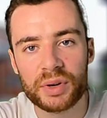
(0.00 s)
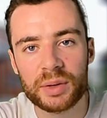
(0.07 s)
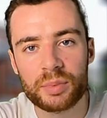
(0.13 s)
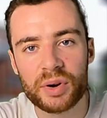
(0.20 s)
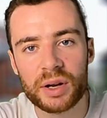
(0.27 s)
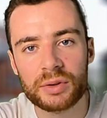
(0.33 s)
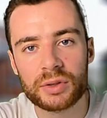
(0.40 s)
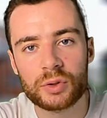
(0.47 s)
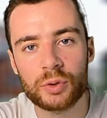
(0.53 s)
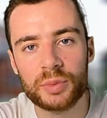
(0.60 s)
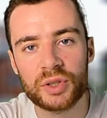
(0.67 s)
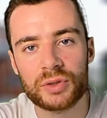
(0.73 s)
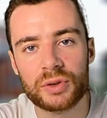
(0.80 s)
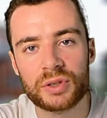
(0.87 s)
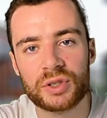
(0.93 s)
I'm pretty proud
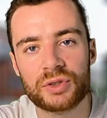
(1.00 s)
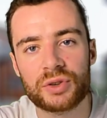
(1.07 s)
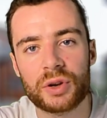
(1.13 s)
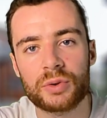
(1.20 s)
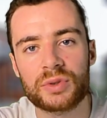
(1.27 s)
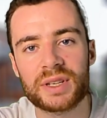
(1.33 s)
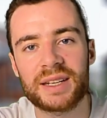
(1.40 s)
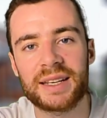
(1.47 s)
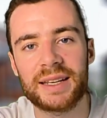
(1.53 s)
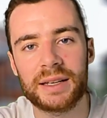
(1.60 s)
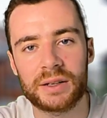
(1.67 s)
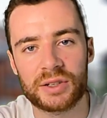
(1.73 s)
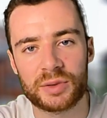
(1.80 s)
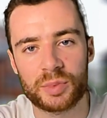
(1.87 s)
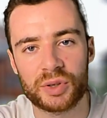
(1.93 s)
Corbusier chose an
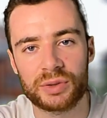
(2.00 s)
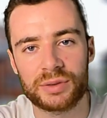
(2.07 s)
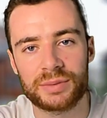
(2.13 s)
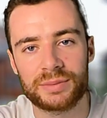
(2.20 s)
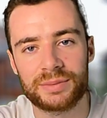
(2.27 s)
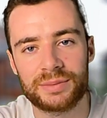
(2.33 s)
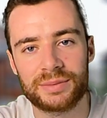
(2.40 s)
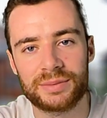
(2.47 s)
English bond.